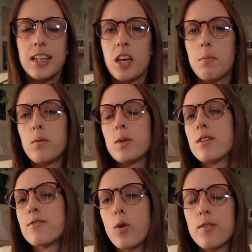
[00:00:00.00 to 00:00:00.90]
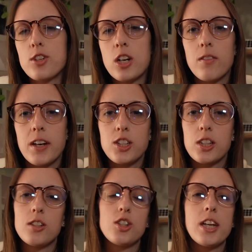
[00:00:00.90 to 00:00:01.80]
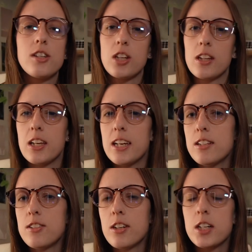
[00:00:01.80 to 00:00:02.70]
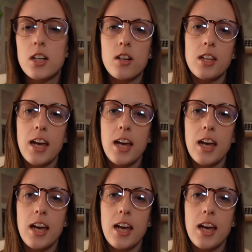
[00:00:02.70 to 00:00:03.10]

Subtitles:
came in with the 4th generation, changing the interior, the